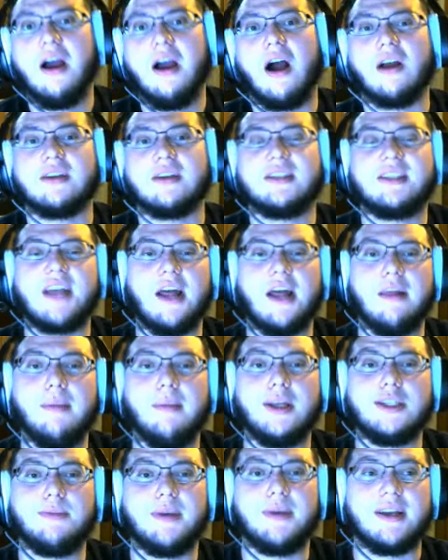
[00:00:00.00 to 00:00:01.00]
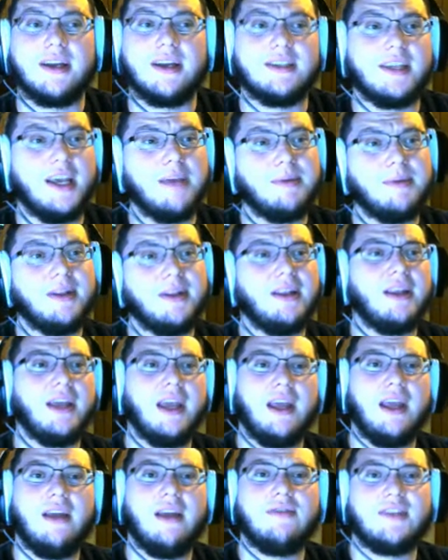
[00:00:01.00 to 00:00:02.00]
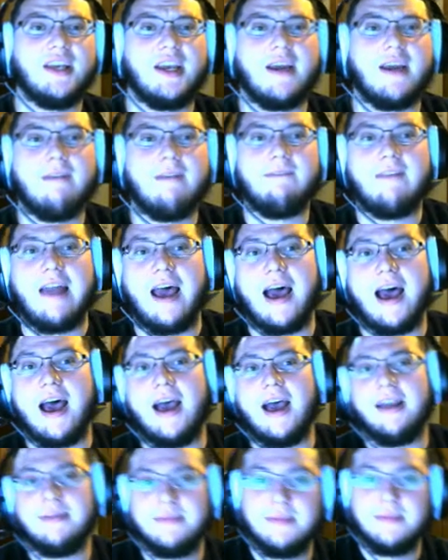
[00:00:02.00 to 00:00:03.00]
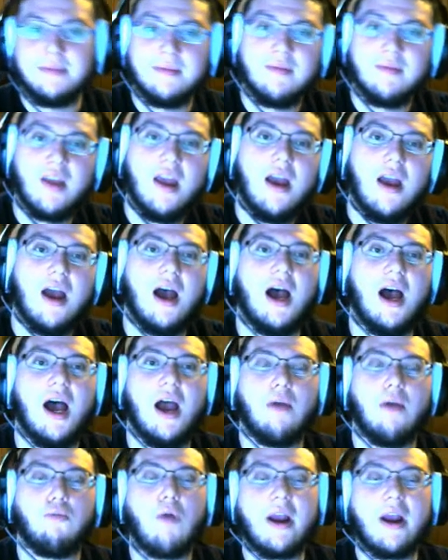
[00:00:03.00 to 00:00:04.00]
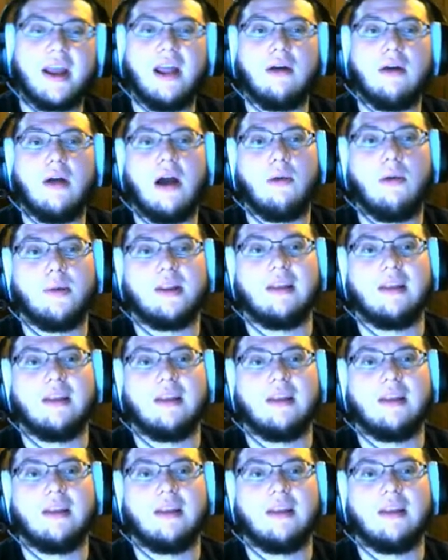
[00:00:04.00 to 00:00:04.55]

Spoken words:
our Salamence because he believes he can fly. Rocking out with the